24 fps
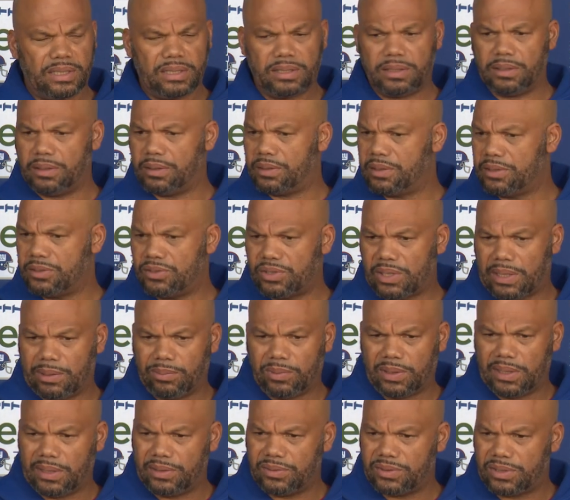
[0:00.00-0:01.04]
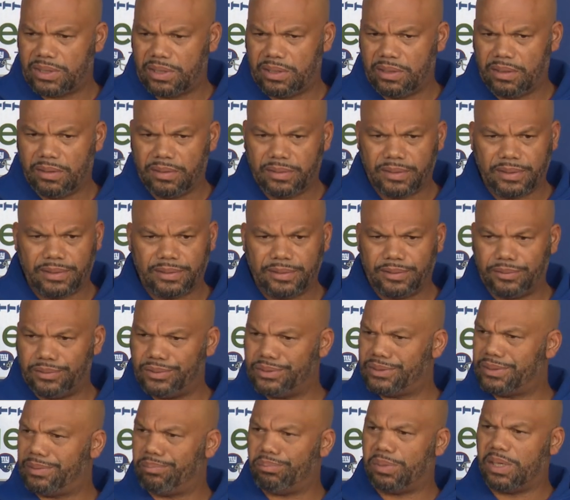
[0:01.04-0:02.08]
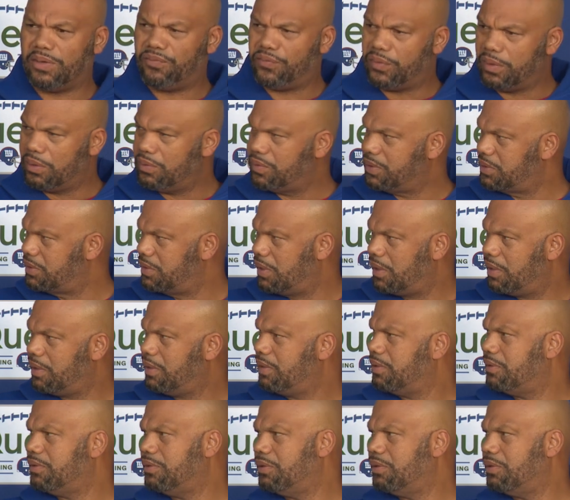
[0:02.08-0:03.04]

he did a good job while he was here. And, you know, he's at Buffalo, he's done it.